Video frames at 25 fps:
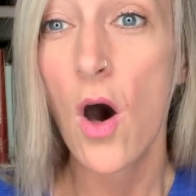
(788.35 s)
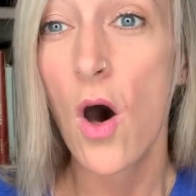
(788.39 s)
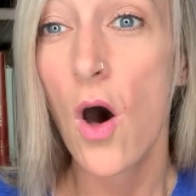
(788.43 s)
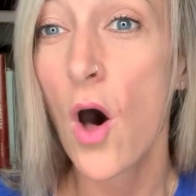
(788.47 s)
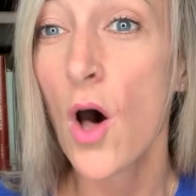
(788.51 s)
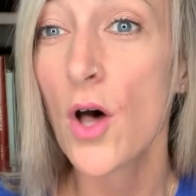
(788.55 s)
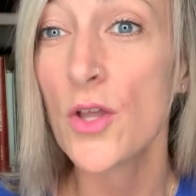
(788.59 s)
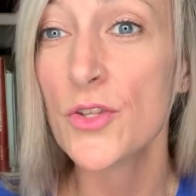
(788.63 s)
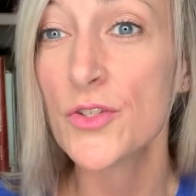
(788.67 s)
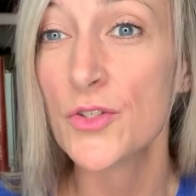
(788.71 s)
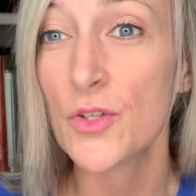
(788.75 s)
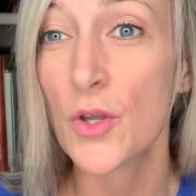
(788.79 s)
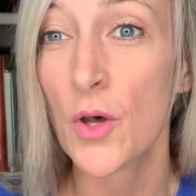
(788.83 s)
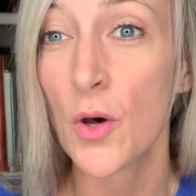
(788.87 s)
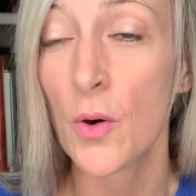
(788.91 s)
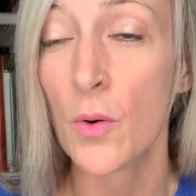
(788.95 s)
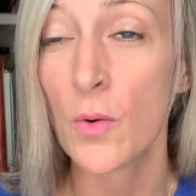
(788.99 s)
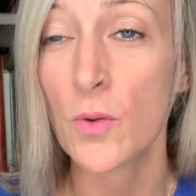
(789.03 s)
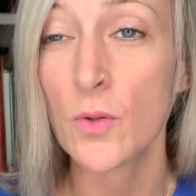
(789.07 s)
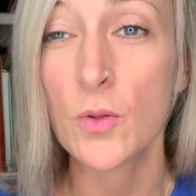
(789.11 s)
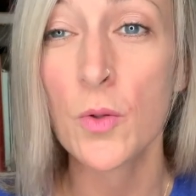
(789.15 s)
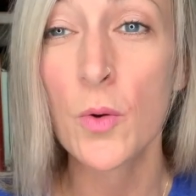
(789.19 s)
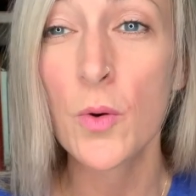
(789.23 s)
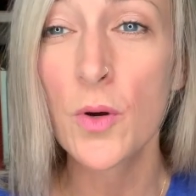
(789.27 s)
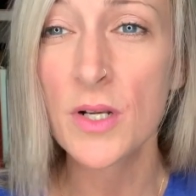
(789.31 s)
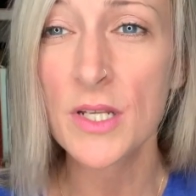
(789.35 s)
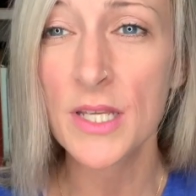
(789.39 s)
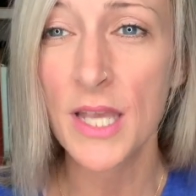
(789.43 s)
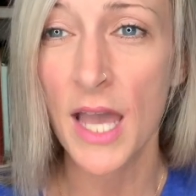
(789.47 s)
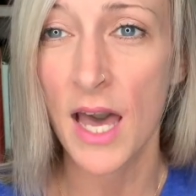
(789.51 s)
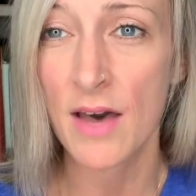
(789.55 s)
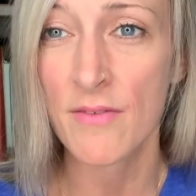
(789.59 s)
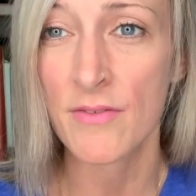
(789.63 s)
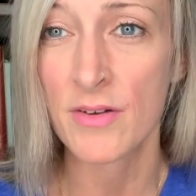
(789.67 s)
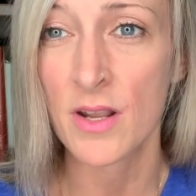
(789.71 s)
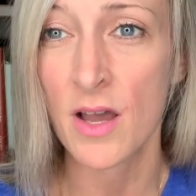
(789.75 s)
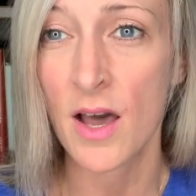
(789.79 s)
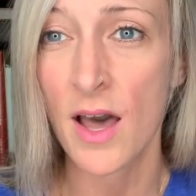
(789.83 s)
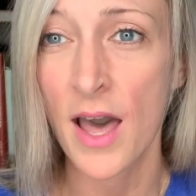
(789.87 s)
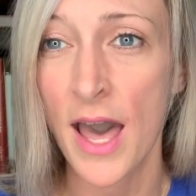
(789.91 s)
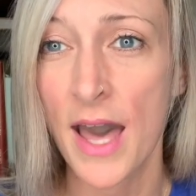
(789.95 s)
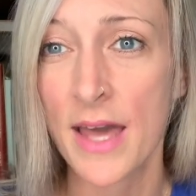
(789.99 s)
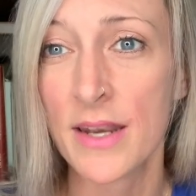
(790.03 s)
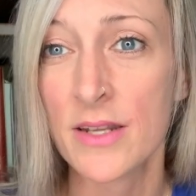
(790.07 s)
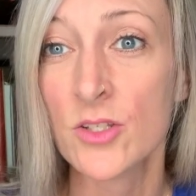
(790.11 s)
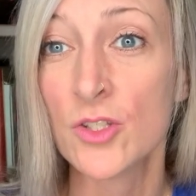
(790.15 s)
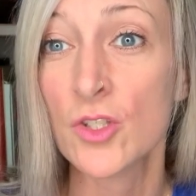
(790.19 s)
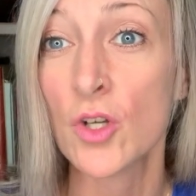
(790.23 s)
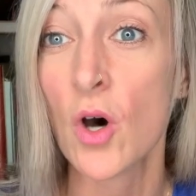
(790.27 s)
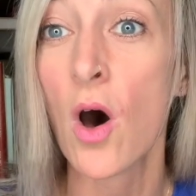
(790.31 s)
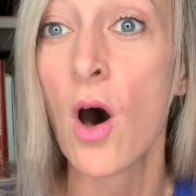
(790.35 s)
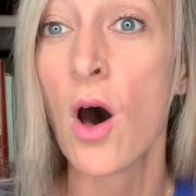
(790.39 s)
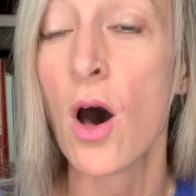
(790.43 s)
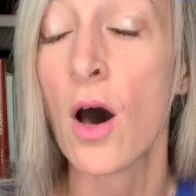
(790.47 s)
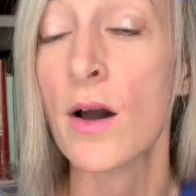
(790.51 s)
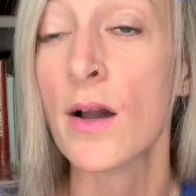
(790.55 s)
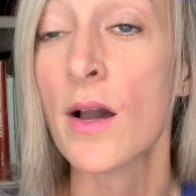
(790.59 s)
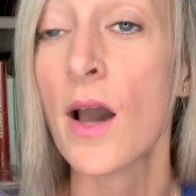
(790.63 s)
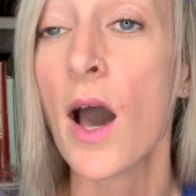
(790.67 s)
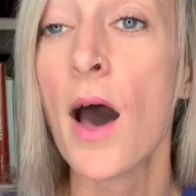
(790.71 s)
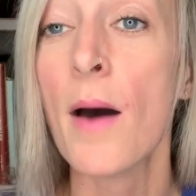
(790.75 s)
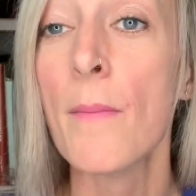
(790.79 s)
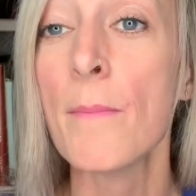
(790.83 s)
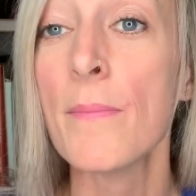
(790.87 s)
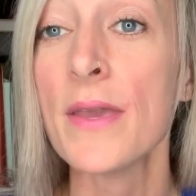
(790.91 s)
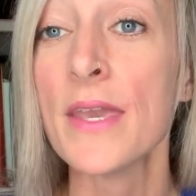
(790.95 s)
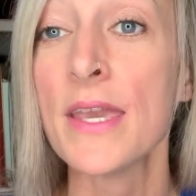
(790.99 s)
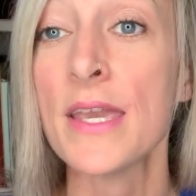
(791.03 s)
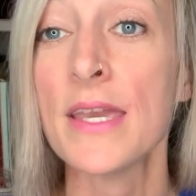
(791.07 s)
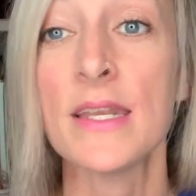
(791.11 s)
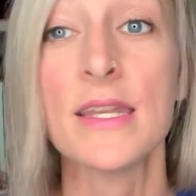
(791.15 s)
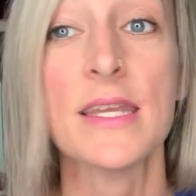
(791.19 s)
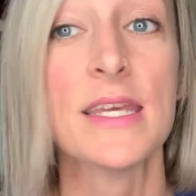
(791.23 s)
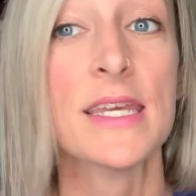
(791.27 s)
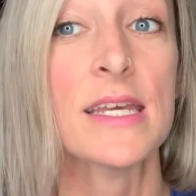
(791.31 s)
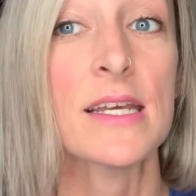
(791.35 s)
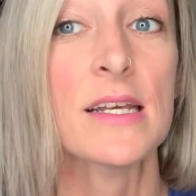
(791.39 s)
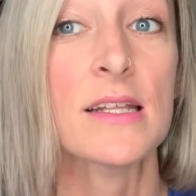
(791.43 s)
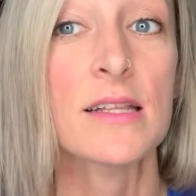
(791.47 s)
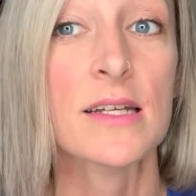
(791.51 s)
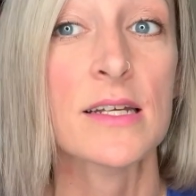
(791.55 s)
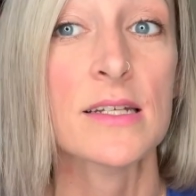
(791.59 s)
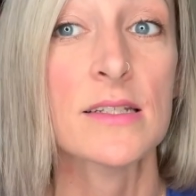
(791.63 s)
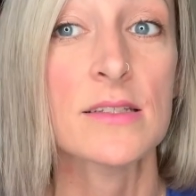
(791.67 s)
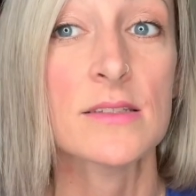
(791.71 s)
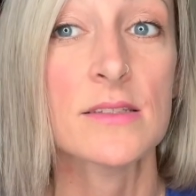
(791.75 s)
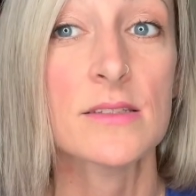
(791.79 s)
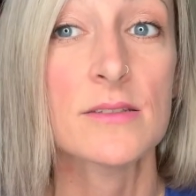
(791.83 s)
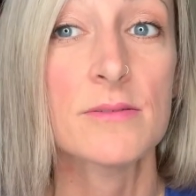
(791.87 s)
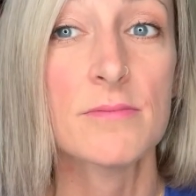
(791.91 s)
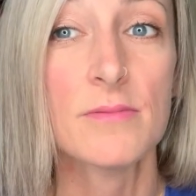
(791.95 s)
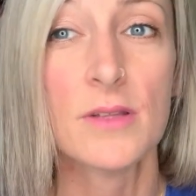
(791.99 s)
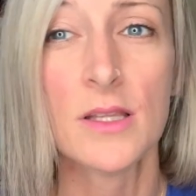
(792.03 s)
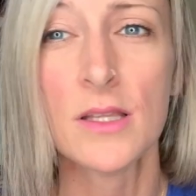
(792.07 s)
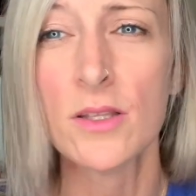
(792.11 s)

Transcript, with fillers: Also, Lord Carnarvon had a dog up in England,